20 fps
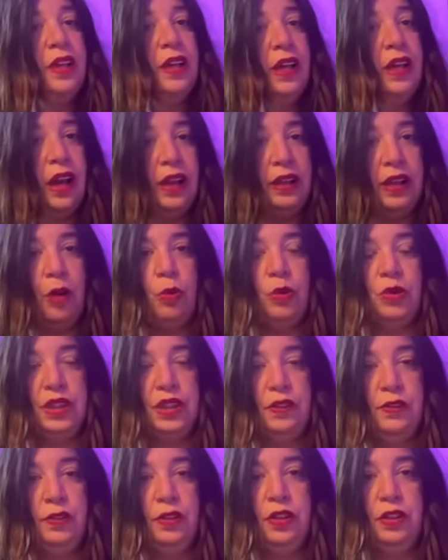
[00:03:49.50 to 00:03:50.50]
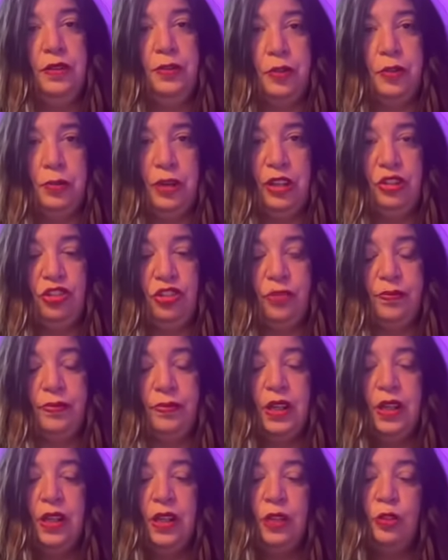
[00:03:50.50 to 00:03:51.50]
and I will give you the information.
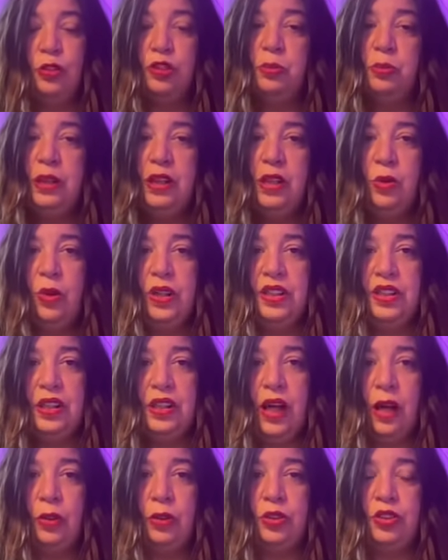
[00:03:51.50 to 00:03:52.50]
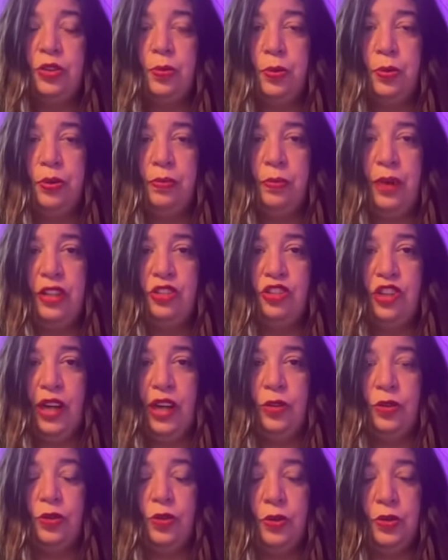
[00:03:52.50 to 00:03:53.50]
There's many ways in how to support my
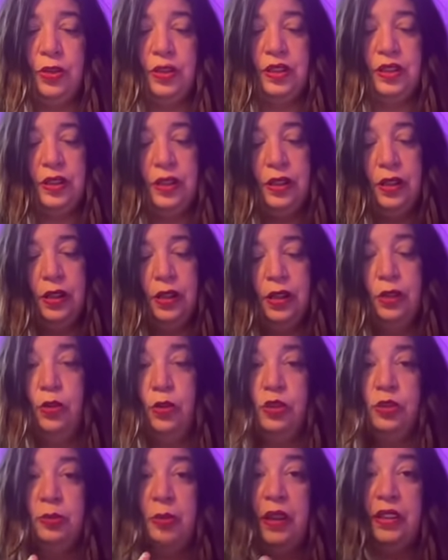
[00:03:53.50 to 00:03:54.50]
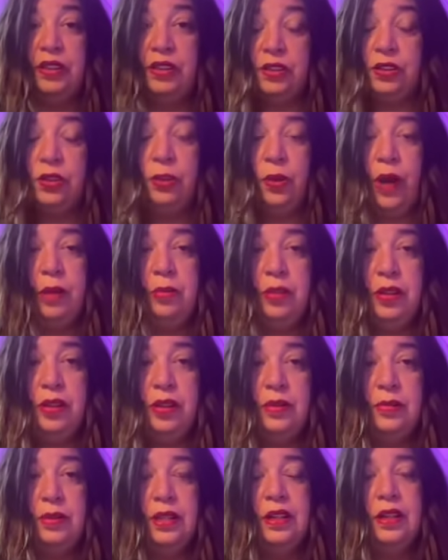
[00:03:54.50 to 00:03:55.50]
channel, Taurus. There's by subscribing
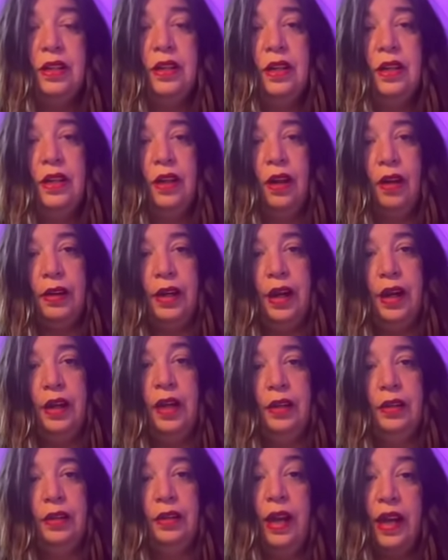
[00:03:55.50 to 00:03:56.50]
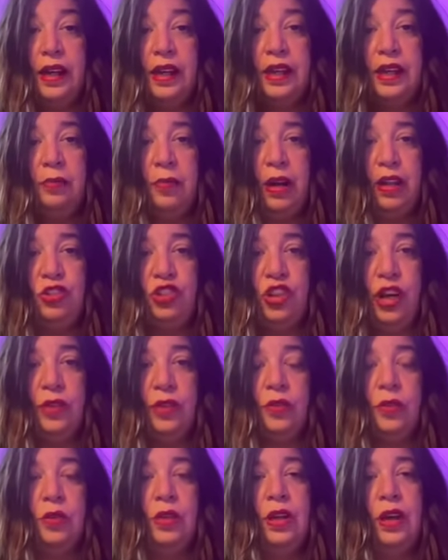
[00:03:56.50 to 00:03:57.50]
to me, okay, liking my
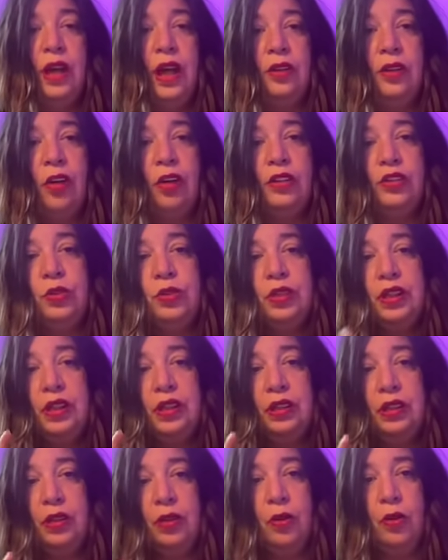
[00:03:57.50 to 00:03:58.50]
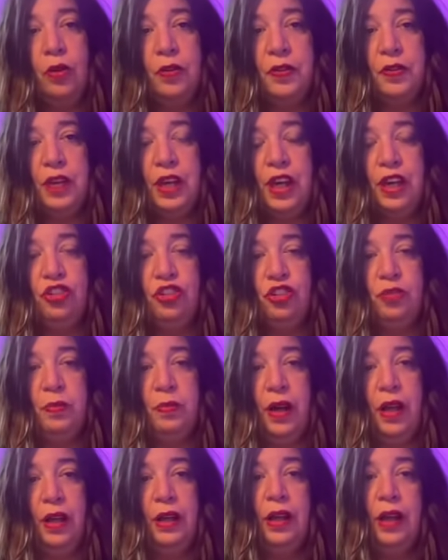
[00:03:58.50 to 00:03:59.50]
channel, and also hitting the notification
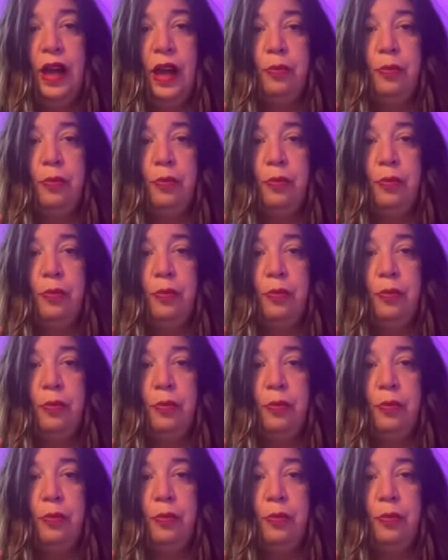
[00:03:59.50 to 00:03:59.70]
bell and